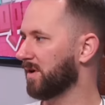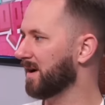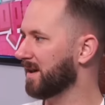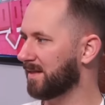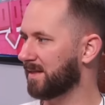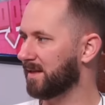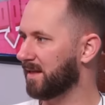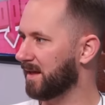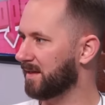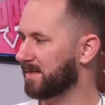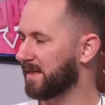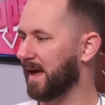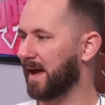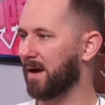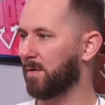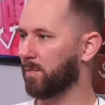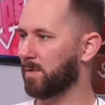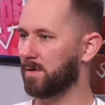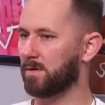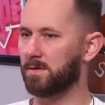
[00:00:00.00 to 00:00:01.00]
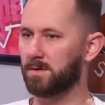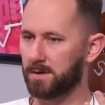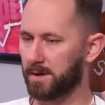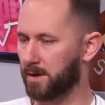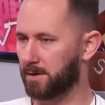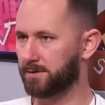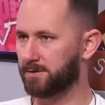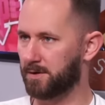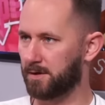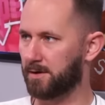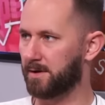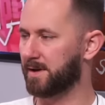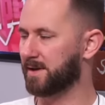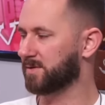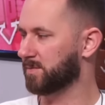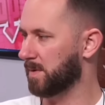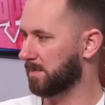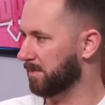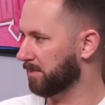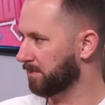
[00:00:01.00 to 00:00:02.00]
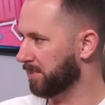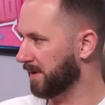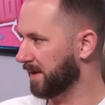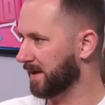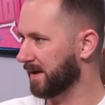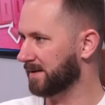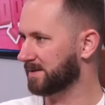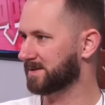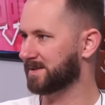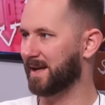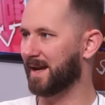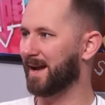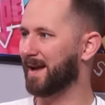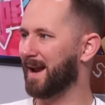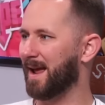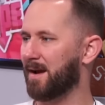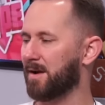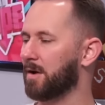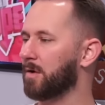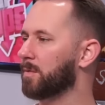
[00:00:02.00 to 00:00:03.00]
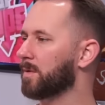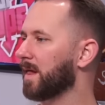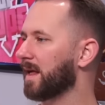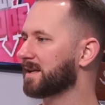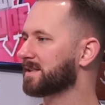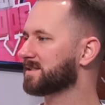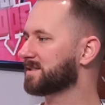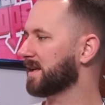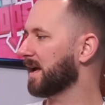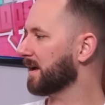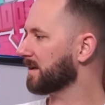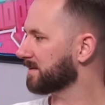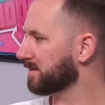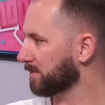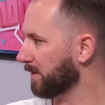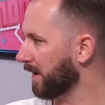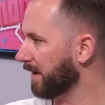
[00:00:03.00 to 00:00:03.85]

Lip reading: or anything like that. We were a little dirty because we've been playing outside. I don't know, we're like six,